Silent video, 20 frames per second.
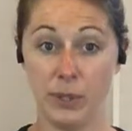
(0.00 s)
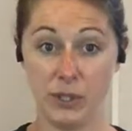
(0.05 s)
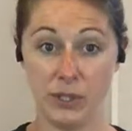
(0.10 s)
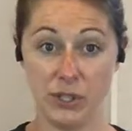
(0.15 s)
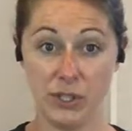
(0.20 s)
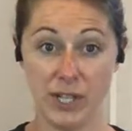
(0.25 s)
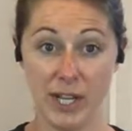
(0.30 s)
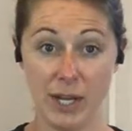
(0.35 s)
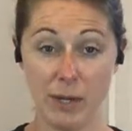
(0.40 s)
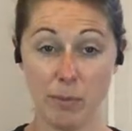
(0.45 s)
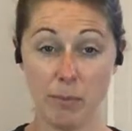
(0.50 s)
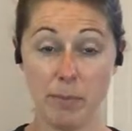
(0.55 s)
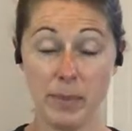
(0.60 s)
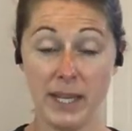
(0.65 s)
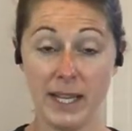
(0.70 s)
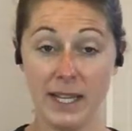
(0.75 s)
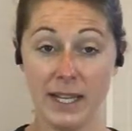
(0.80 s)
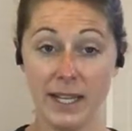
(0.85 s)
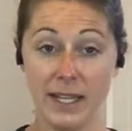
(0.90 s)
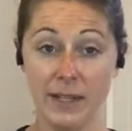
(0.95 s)
push down,
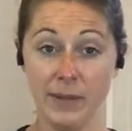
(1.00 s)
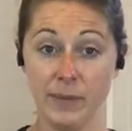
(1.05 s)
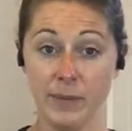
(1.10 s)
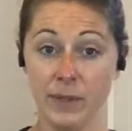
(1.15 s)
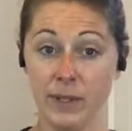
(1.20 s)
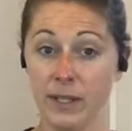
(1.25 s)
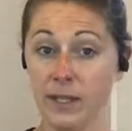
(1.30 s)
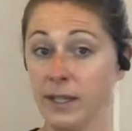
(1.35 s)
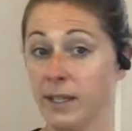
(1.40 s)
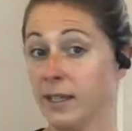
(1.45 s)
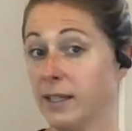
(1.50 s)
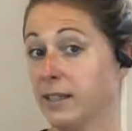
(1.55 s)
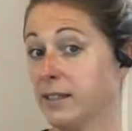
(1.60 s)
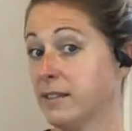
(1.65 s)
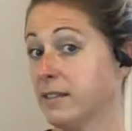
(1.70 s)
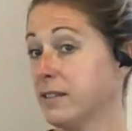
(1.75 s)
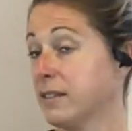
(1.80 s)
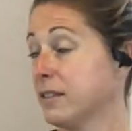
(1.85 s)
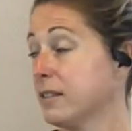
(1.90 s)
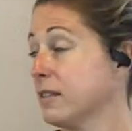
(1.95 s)
pin it,
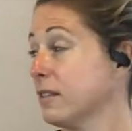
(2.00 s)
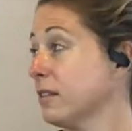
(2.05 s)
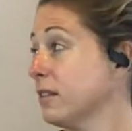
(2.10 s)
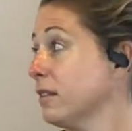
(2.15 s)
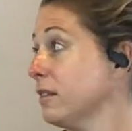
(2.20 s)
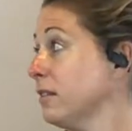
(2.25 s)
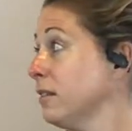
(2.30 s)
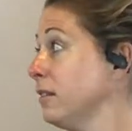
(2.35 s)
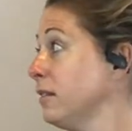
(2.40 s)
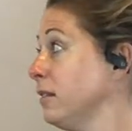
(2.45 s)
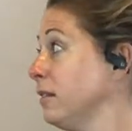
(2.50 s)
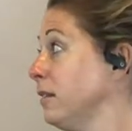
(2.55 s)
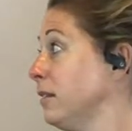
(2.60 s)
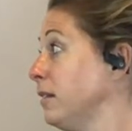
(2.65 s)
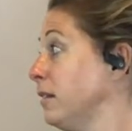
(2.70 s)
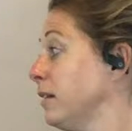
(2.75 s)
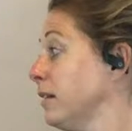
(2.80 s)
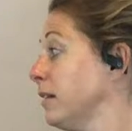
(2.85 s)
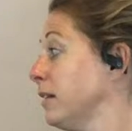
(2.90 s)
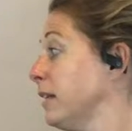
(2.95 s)
and start to
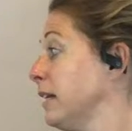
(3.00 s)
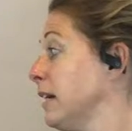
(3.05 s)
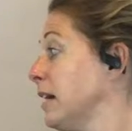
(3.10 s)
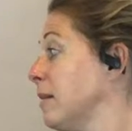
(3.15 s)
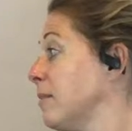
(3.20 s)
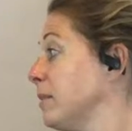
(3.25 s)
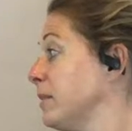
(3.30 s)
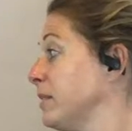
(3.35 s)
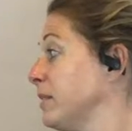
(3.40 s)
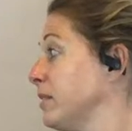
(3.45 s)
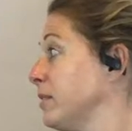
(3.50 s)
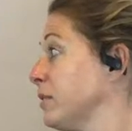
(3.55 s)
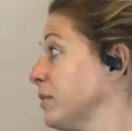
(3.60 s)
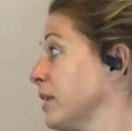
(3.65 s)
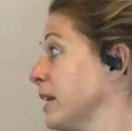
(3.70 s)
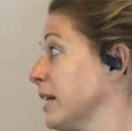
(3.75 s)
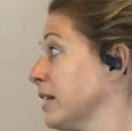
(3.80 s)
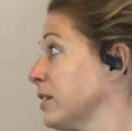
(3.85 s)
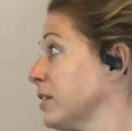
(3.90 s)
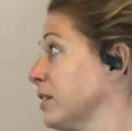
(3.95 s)
look in the opposite
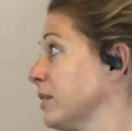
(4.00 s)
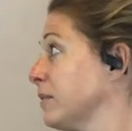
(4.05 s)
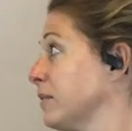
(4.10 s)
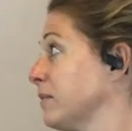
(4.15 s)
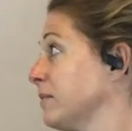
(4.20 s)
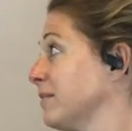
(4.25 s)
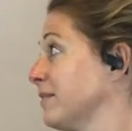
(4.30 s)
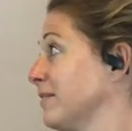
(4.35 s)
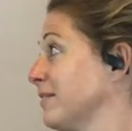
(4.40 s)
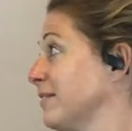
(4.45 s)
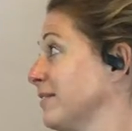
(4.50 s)
direction.